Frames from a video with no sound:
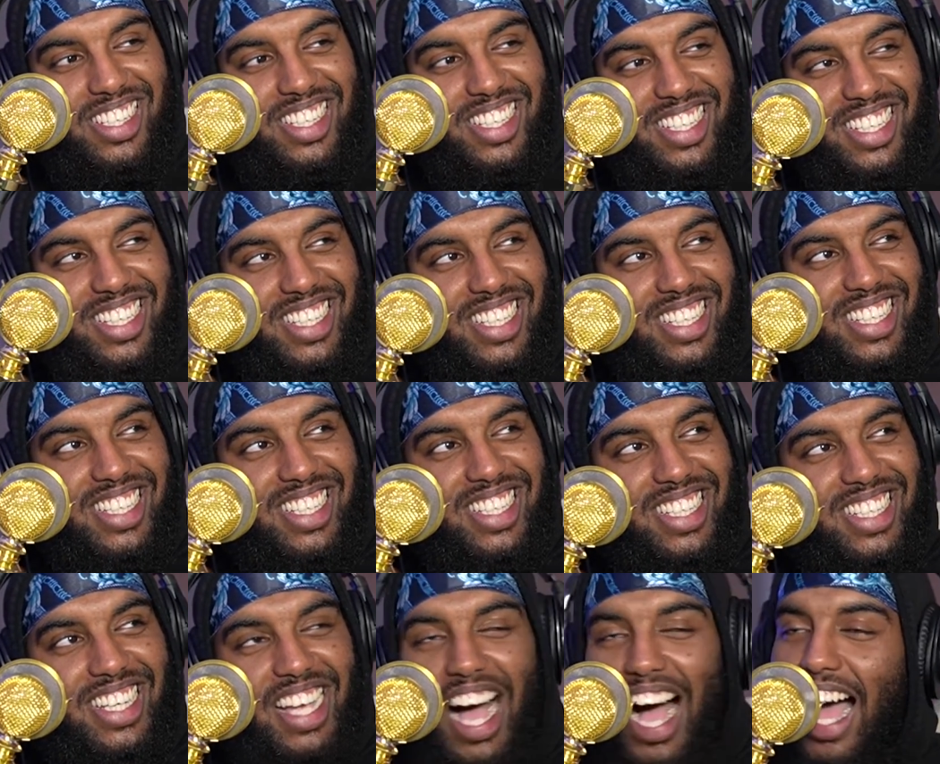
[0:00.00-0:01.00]
I run this.
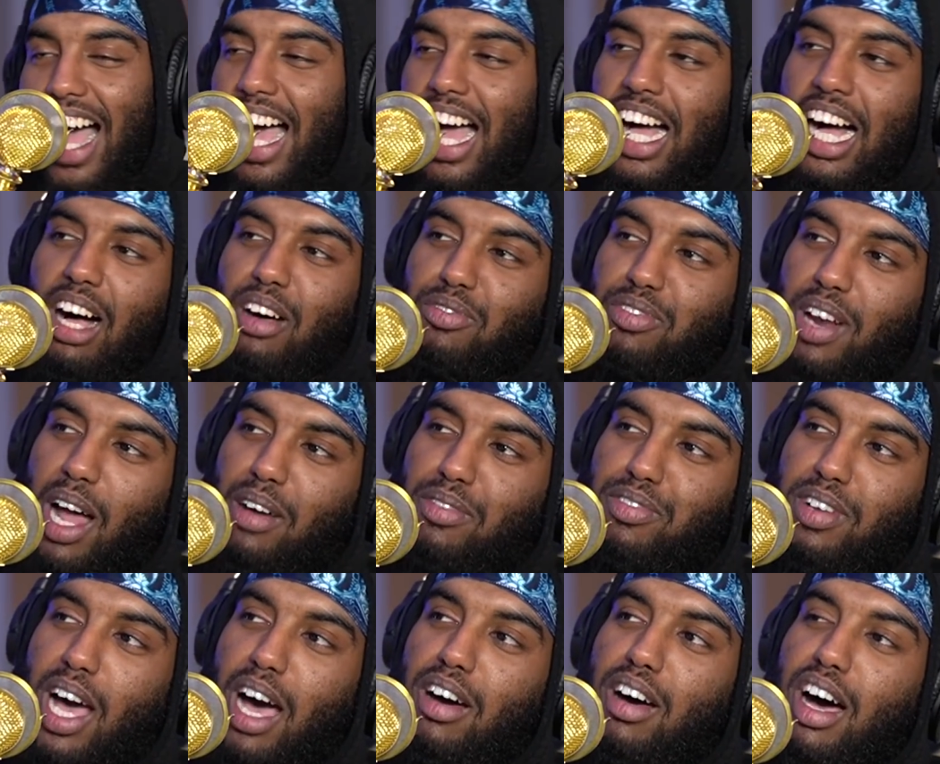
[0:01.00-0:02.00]
Maybe
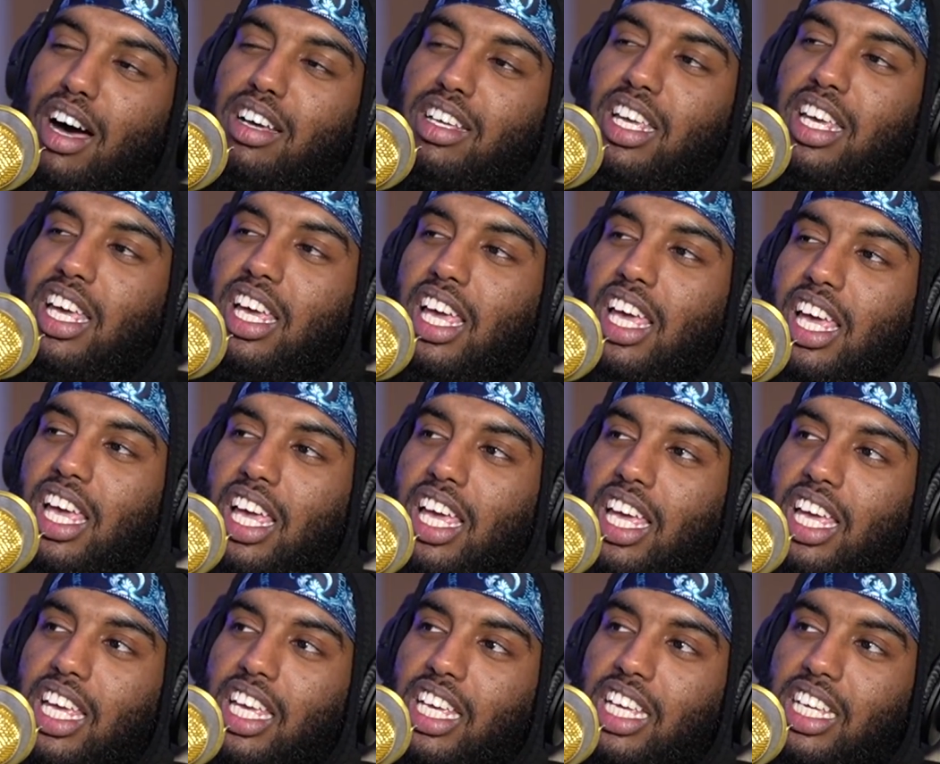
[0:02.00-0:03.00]
if we get on
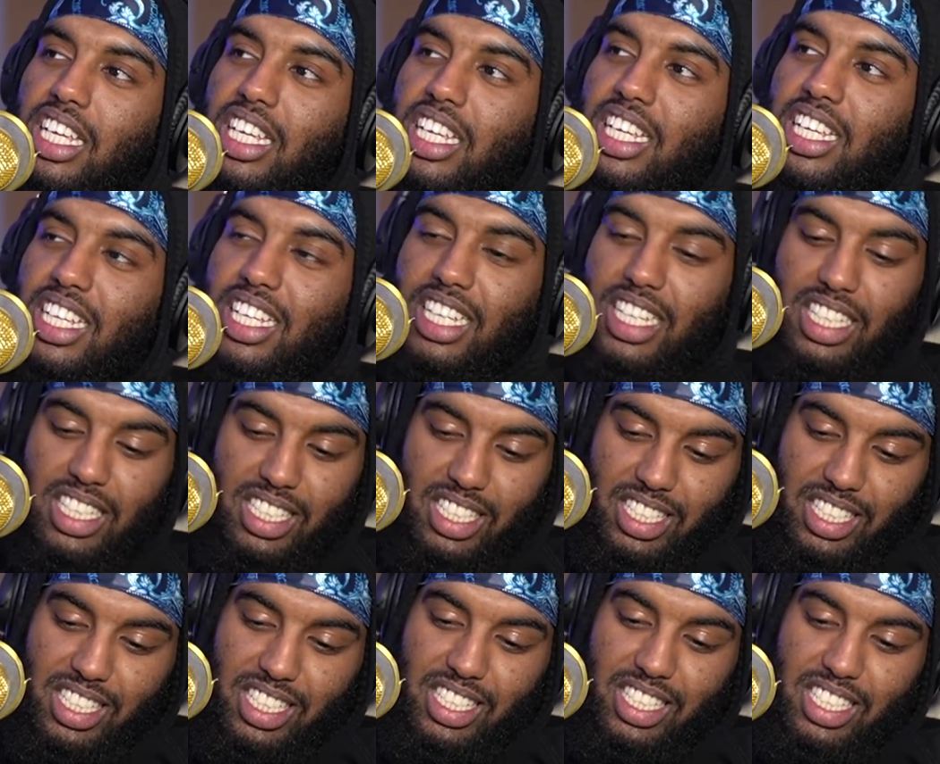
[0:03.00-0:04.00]
HBCU and I end
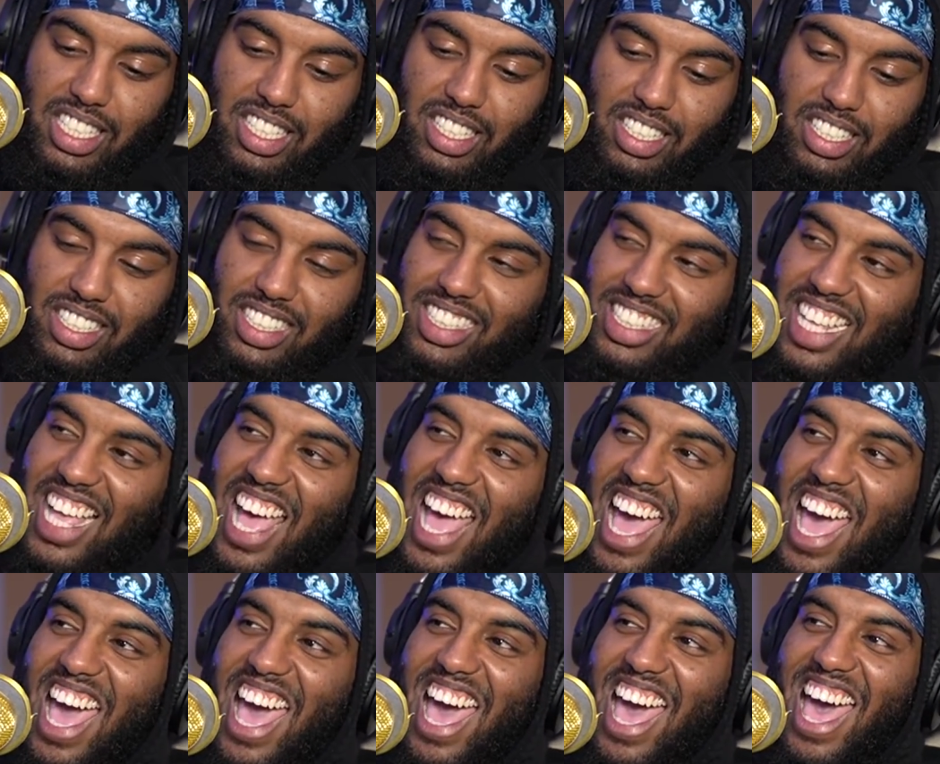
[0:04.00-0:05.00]
up reading one of those
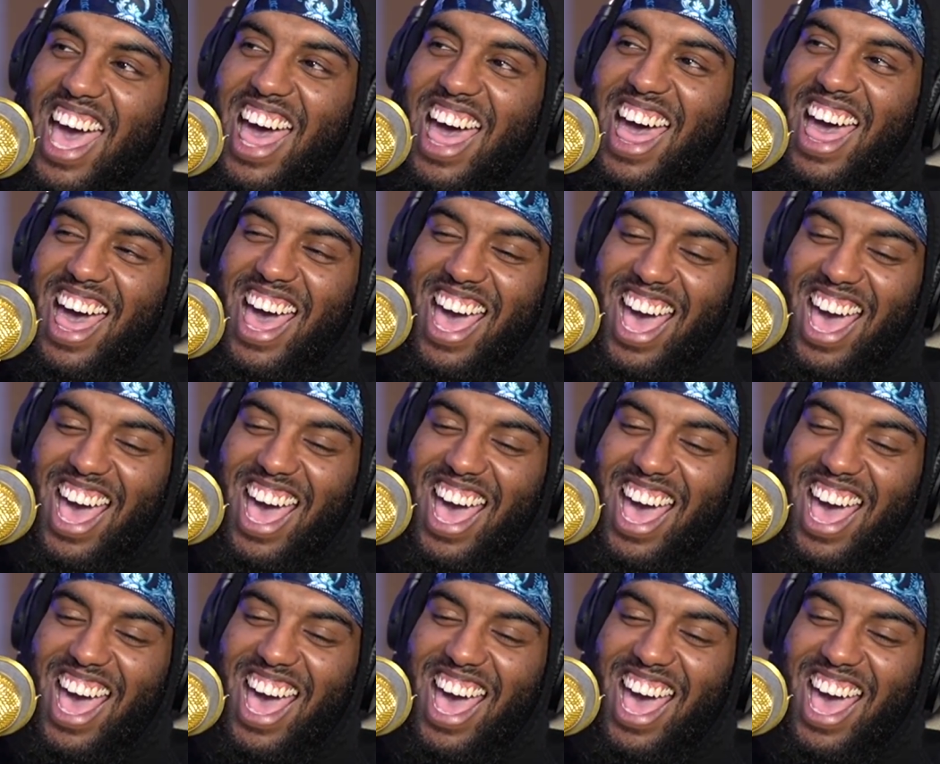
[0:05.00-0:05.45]
books.